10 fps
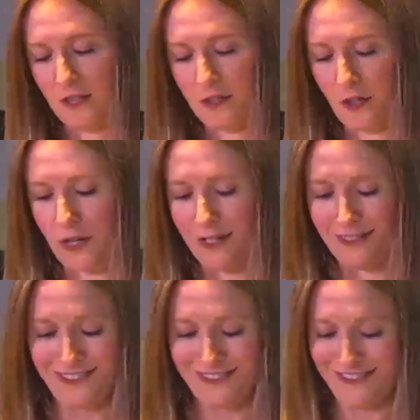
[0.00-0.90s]
Sorry.
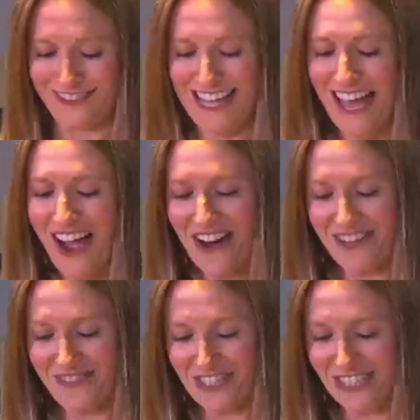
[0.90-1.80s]

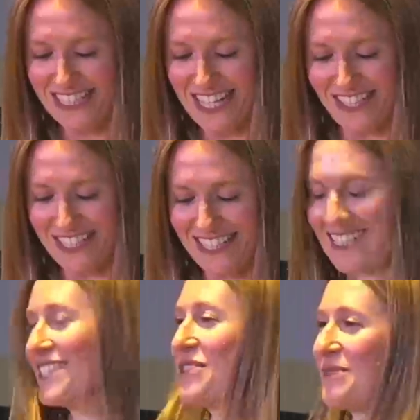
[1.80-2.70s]
Artificial intelligence
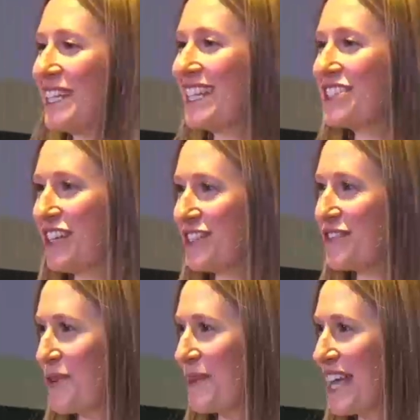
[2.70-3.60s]
is completely
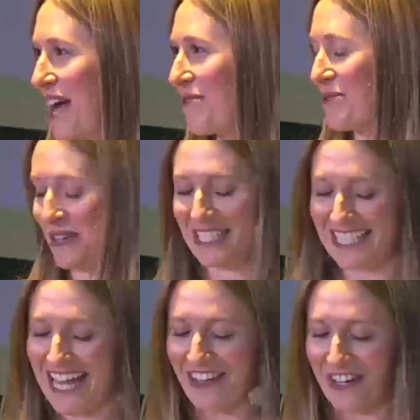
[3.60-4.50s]
transforming how we work
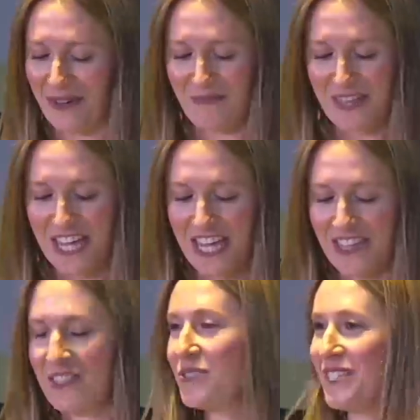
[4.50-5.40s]
together.
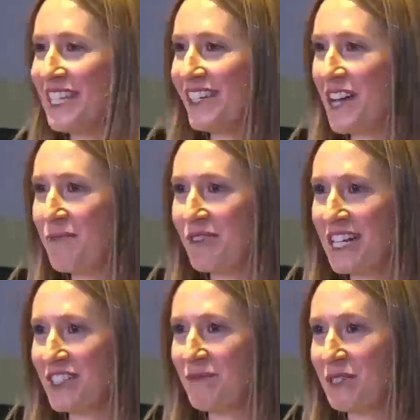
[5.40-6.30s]
This unique
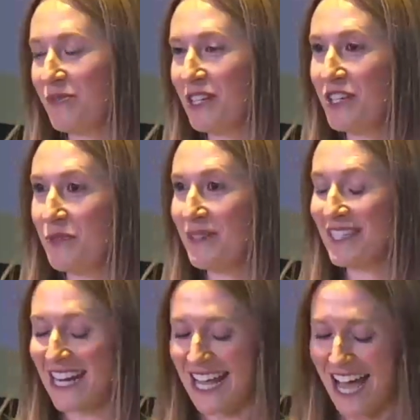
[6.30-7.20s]
collaboration between
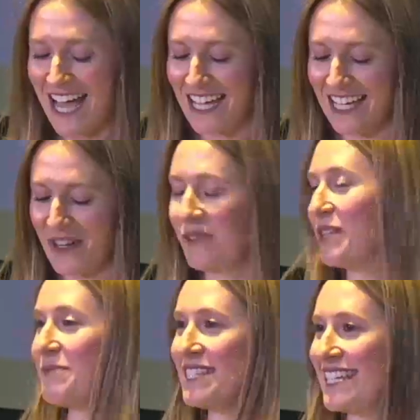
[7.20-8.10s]
humans and AI can
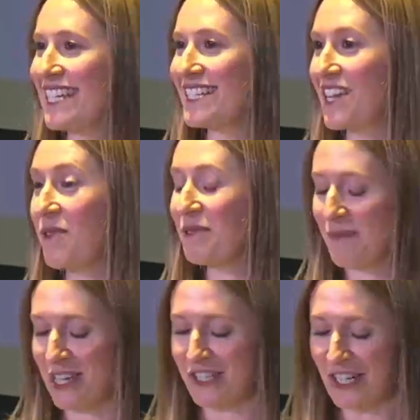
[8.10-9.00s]
only be seen as
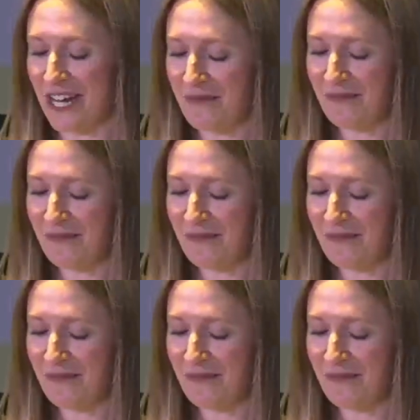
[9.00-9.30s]
complementary.